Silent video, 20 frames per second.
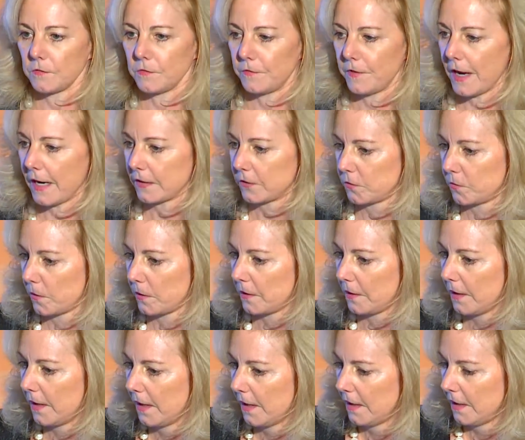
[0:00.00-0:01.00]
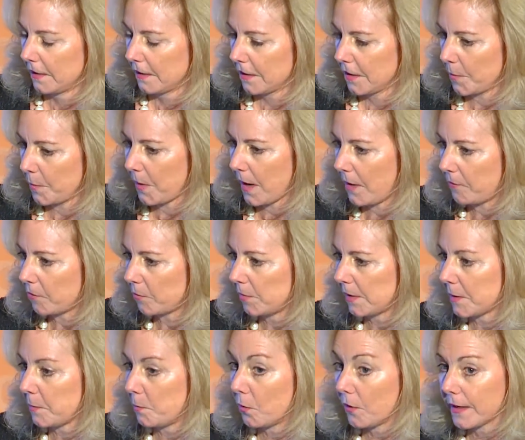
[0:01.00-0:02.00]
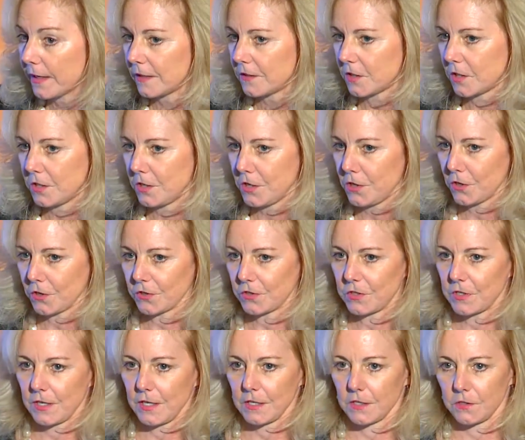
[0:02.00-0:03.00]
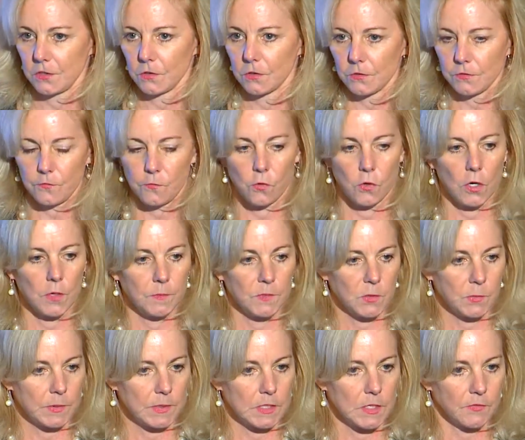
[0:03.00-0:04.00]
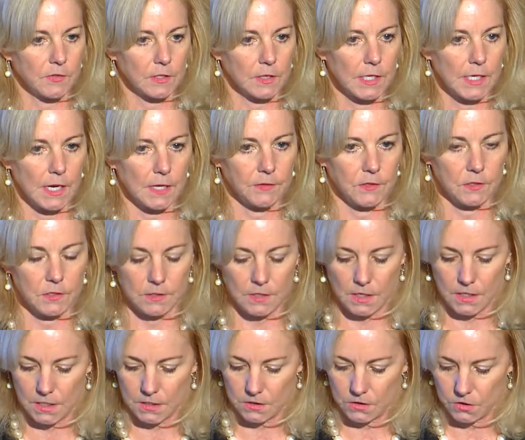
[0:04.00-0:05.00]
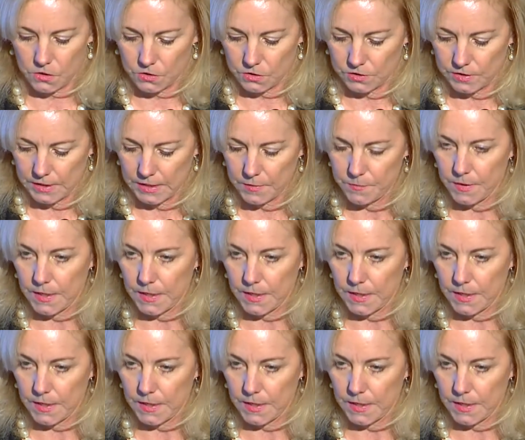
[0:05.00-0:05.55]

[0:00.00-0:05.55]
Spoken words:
In fact, we're going to probably bring it to New York City and do a forum specifically on the study in New York City.